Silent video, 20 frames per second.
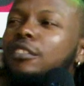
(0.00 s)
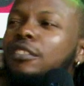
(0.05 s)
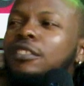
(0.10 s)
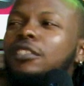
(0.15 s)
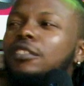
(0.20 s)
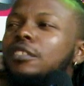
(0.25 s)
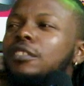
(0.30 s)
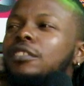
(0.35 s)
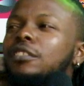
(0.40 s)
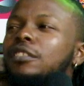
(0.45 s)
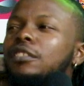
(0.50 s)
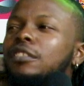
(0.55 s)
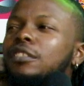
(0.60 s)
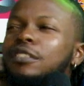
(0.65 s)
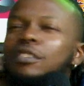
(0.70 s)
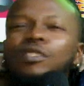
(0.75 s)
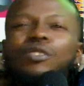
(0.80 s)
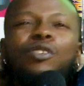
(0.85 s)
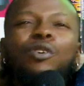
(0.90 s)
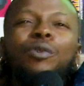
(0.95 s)

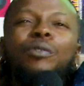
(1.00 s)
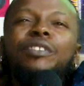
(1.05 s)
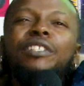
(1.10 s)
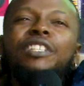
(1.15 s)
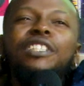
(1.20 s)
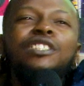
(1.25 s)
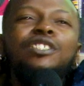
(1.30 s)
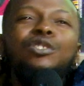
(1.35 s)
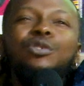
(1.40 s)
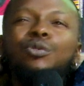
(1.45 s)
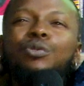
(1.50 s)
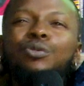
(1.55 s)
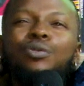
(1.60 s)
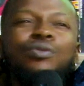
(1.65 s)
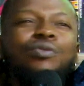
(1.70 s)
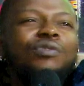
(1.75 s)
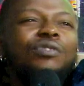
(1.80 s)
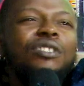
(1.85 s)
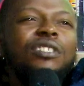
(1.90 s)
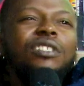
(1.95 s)
You don't need to.
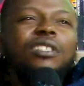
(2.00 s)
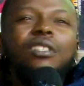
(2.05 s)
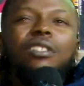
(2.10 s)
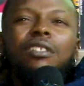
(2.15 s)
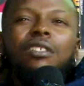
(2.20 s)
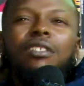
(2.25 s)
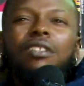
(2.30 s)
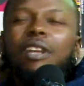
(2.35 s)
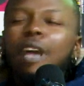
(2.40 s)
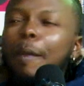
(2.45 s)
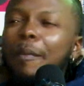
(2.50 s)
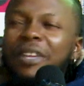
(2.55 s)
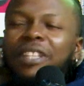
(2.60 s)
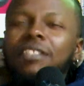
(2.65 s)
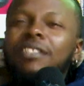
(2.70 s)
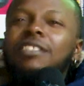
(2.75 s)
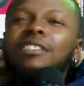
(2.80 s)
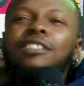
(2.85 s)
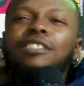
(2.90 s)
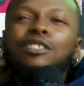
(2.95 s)
I mean,
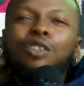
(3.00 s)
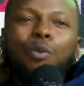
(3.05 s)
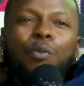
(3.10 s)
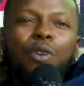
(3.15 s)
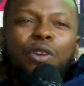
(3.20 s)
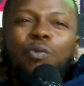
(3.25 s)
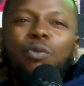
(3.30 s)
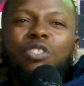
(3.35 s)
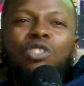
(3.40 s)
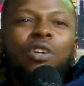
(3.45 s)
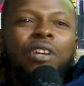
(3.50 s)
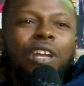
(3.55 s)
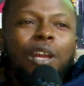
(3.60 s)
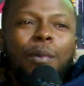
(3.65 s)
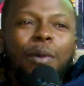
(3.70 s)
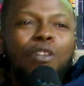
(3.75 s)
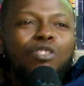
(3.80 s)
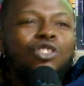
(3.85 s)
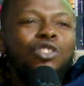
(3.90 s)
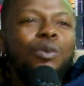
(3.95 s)
this is somebody, we're talking
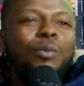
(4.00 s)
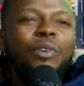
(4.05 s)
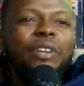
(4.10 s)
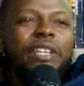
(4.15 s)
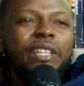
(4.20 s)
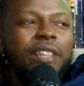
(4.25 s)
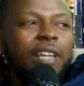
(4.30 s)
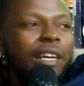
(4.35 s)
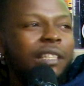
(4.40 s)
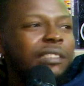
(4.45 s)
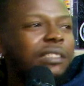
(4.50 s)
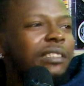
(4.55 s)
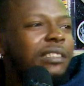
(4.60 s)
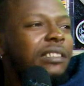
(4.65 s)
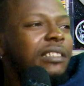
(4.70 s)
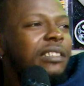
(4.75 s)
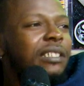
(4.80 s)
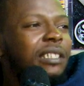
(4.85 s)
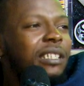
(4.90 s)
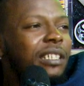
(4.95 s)
about somebody that
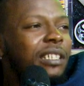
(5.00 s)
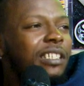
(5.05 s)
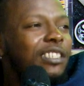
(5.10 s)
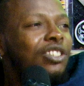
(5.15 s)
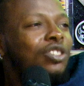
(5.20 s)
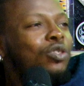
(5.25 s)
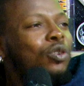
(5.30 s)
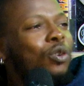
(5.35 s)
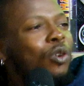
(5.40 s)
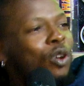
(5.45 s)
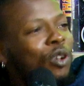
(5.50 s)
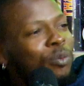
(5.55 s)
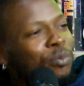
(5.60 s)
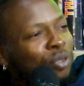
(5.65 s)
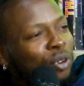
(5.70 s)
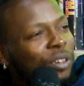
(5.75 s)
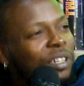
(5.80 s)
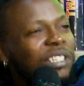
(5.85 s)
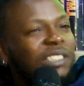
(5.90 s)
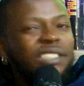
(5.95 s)
his so-called
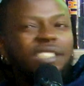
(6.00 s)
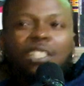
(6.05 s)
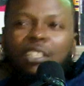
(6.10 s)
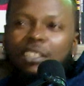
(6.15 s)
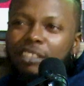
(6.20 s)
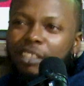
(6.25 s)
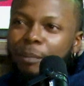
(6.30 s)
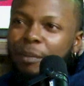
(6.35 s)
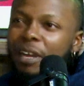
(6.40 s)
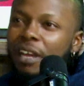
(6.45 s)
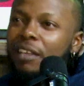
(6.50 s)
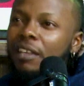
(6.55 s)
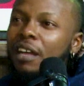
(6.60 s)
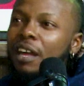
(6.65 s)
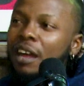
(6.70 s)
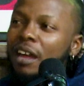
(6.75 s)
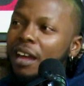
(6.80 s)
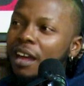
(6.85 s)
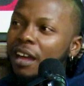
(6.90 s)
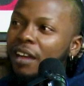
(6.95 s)
brothers kicked him
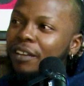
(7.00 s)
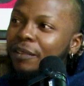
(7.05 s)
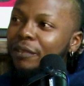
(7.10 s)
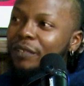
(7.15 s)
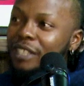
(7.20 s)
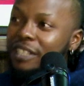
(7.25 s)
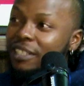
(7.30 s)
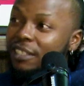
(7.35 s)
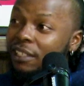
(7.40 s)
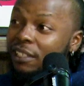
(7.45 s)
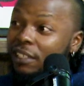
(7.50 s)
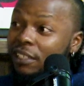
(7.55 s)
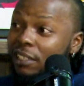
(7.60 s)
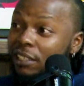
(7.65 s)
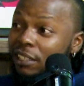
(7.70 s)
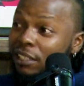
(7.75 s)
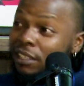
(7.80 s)
out of his clique.